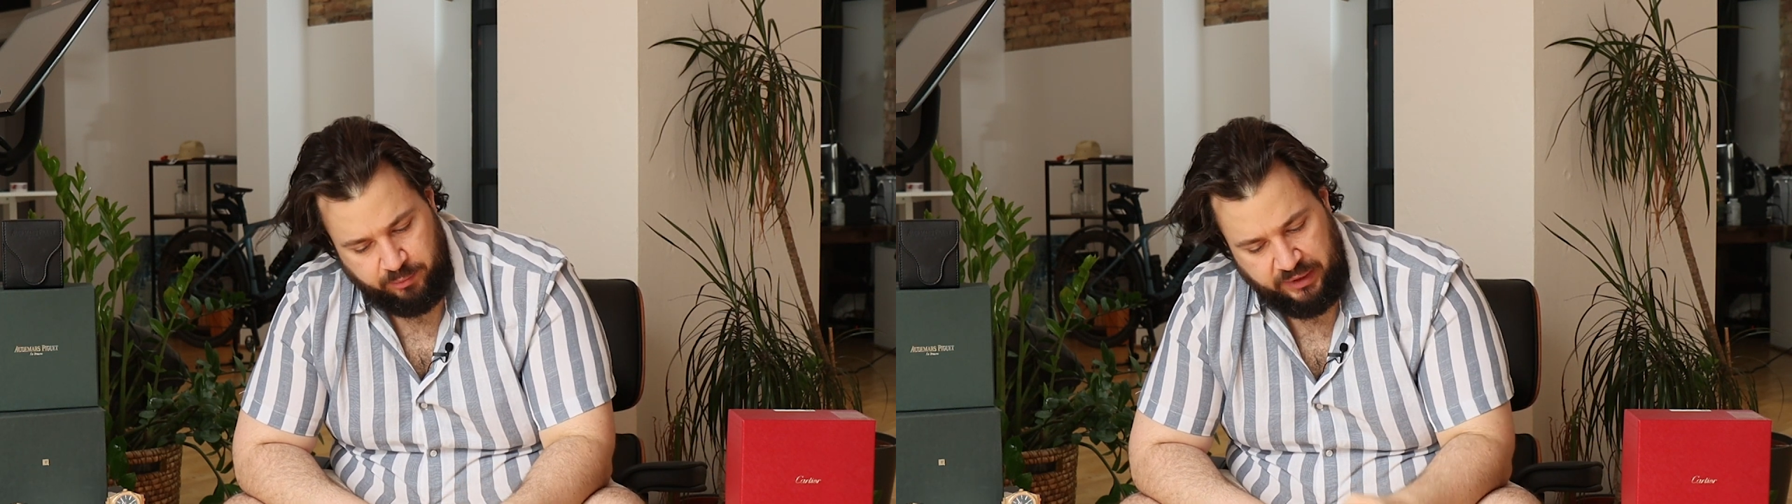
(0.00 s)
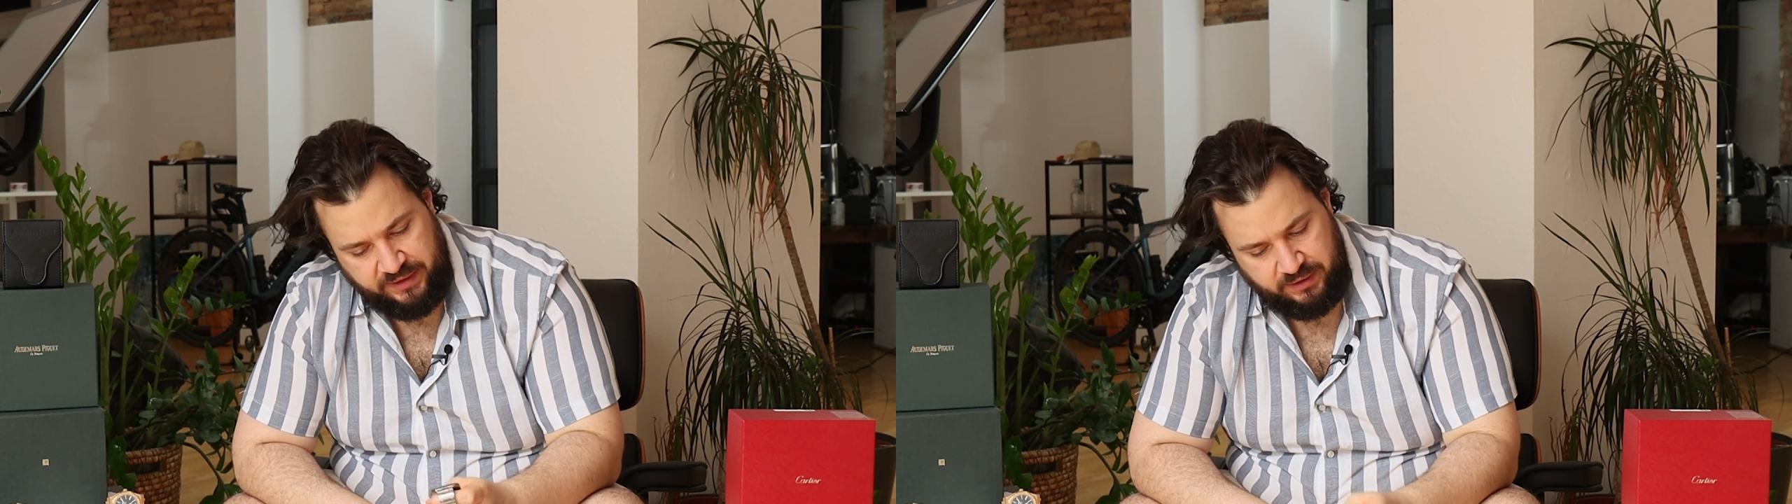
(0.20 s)

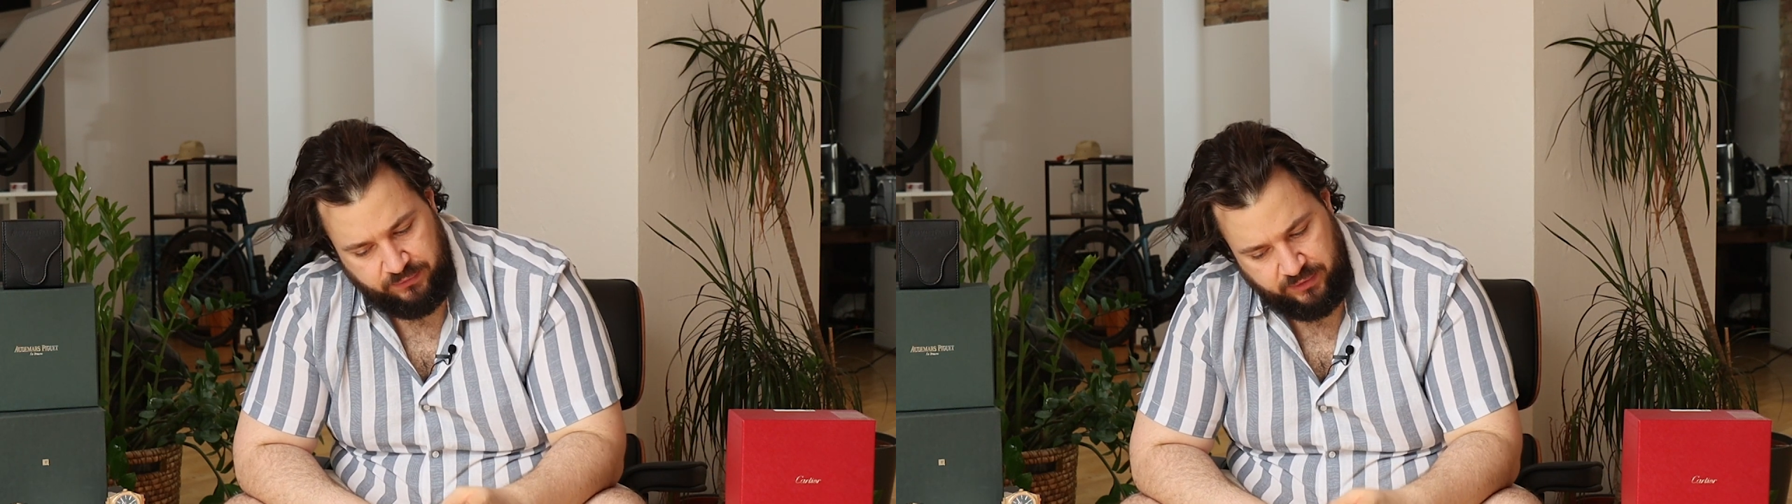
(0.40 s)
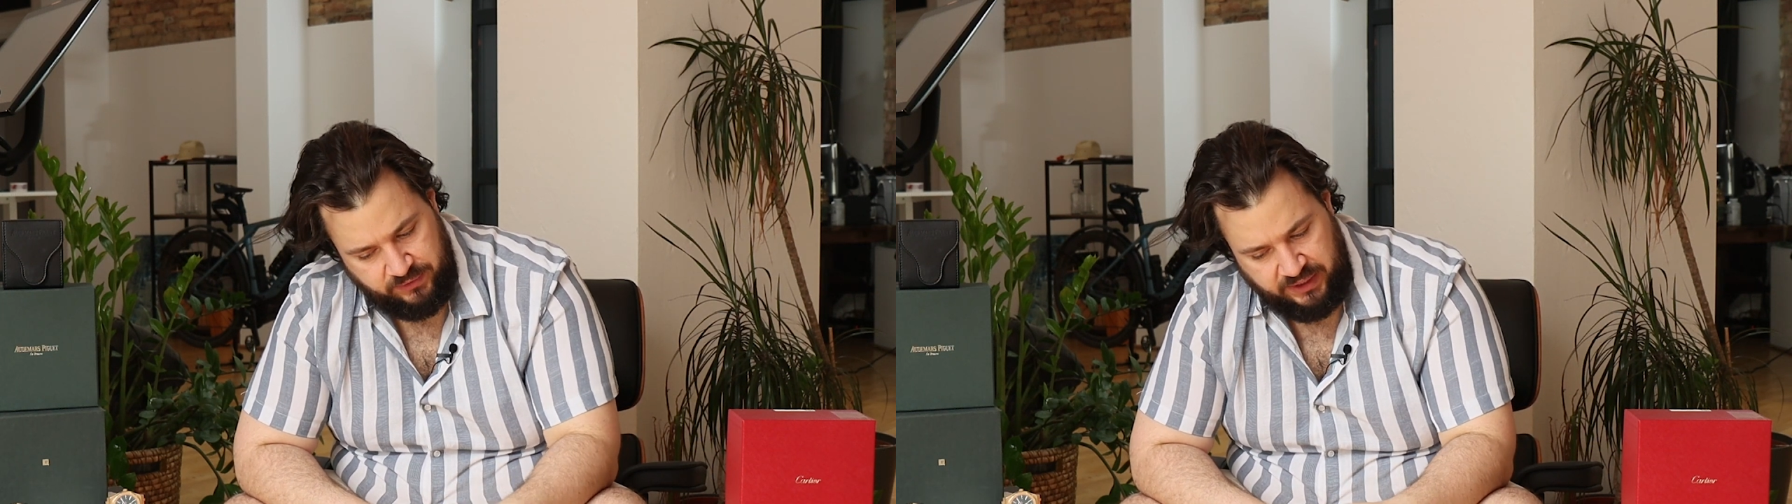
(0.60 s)
plus the
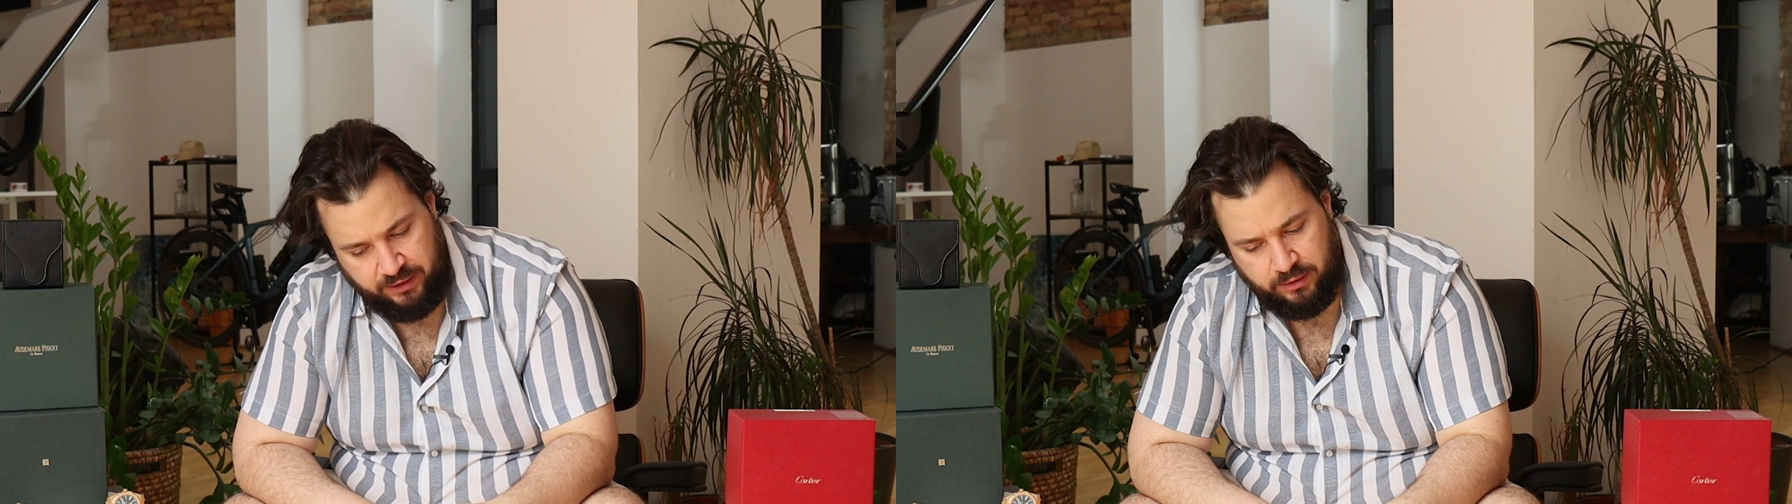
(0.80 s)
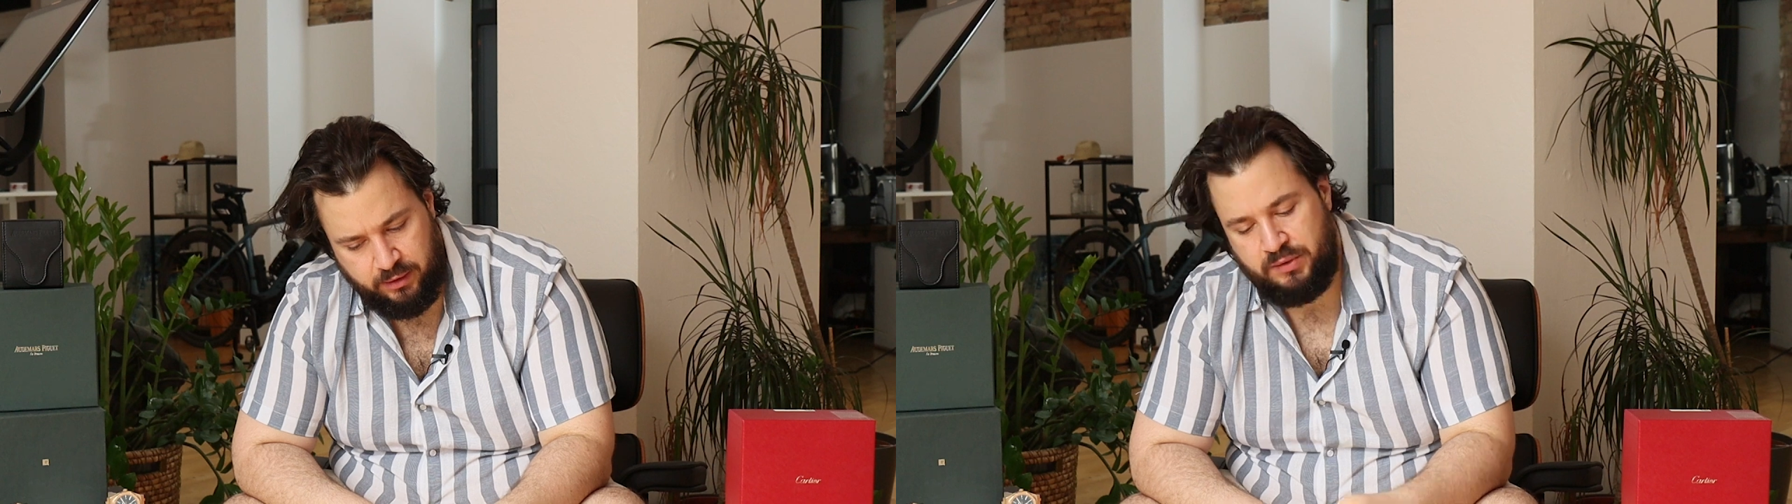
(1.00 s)

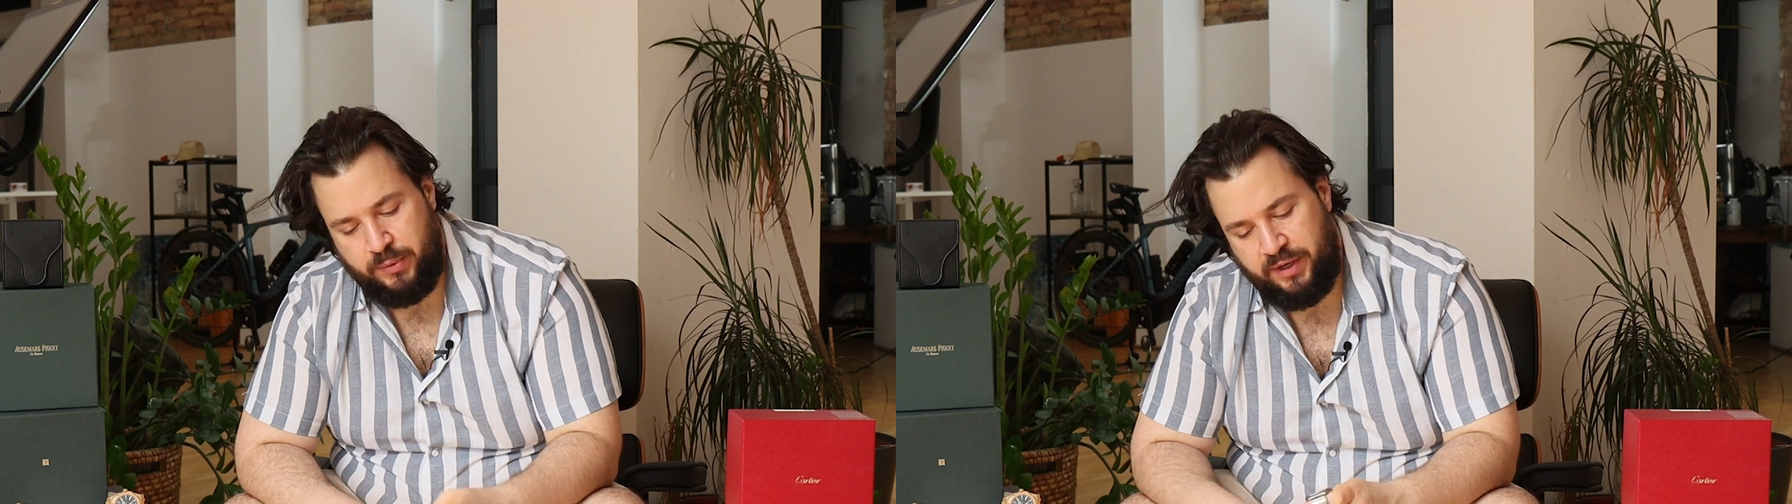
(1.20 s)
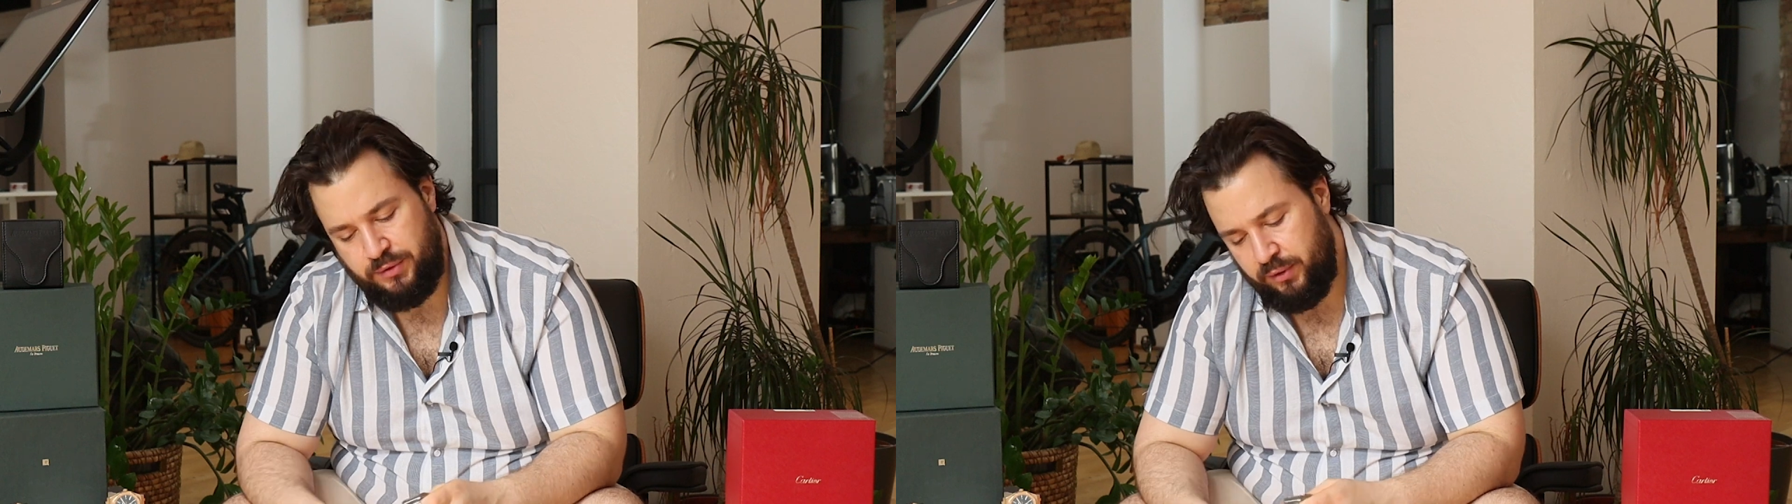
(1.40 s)
15 is
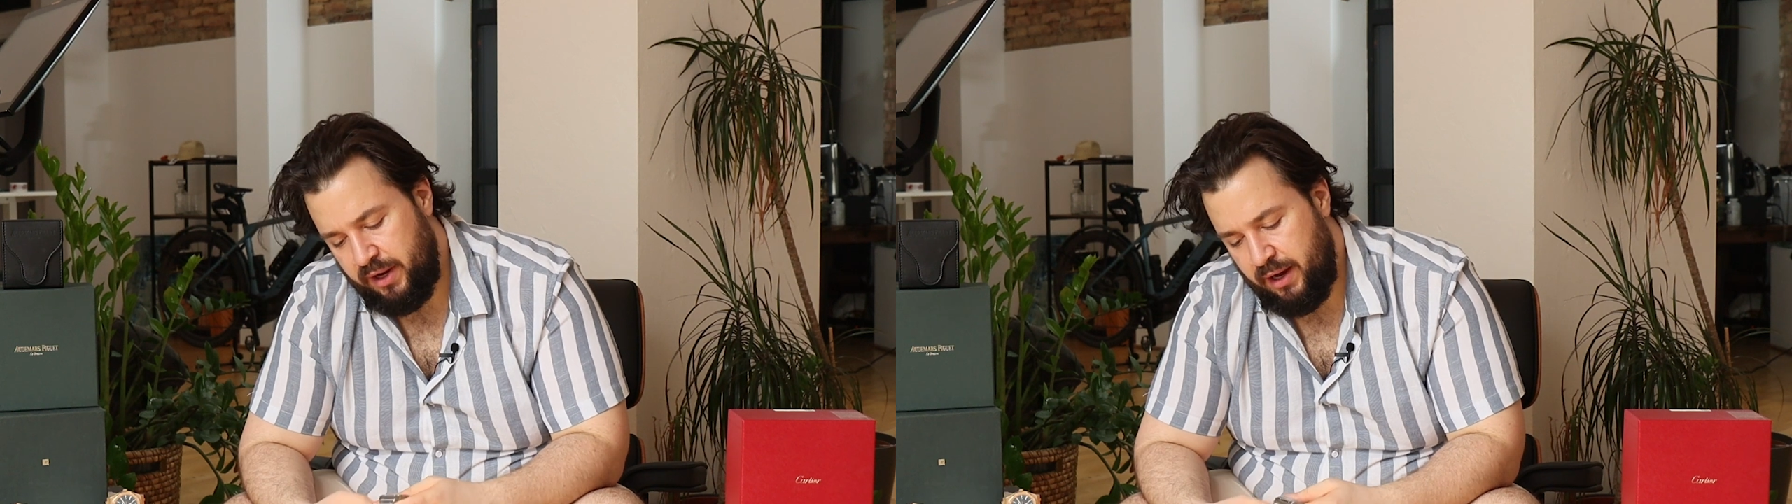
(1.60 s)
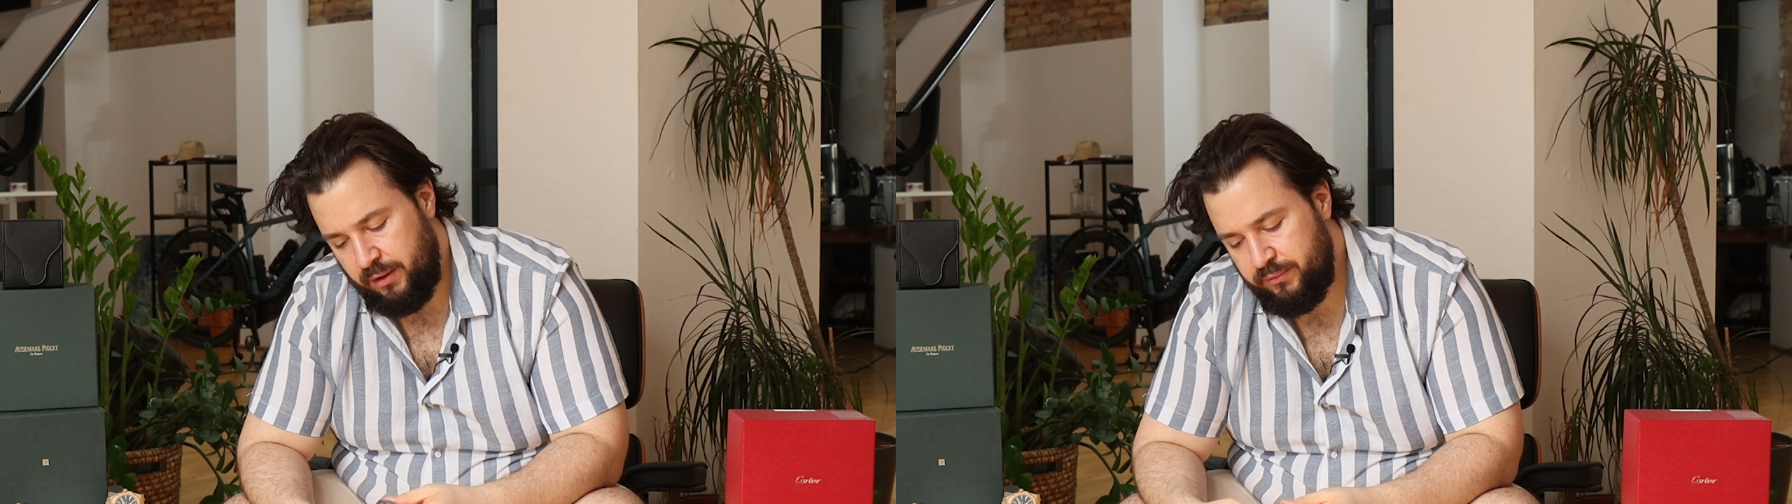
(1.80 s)

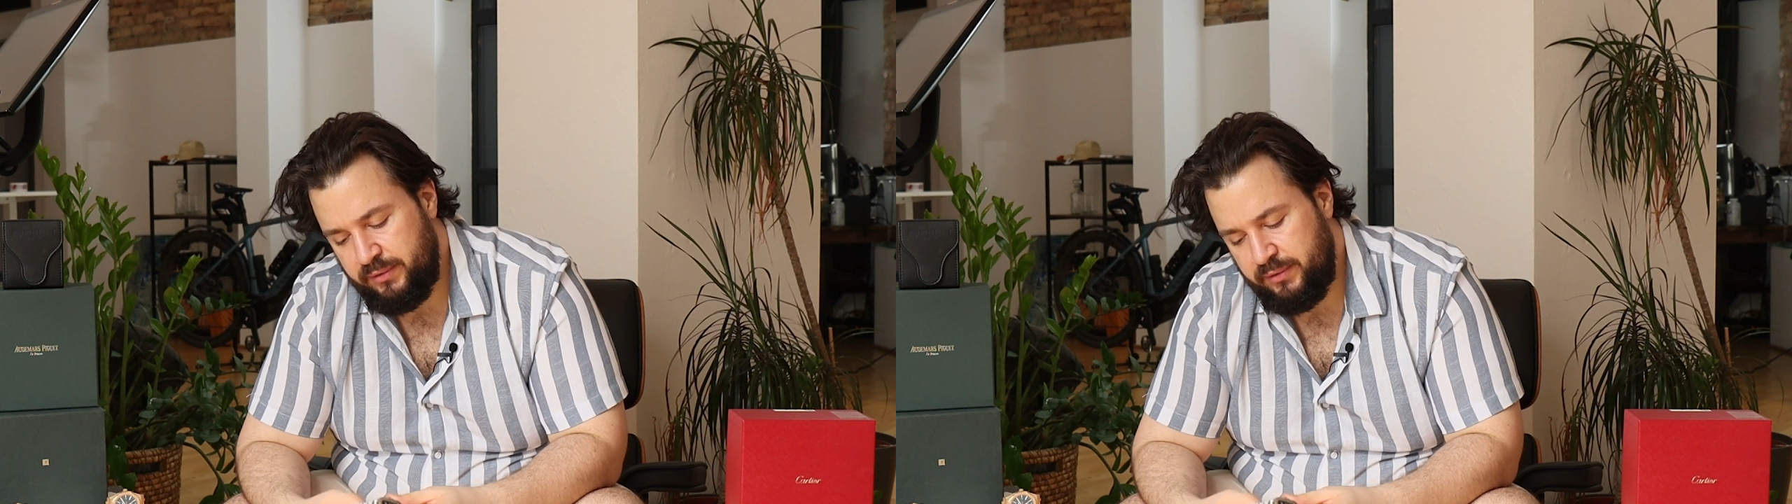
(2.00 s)
22.5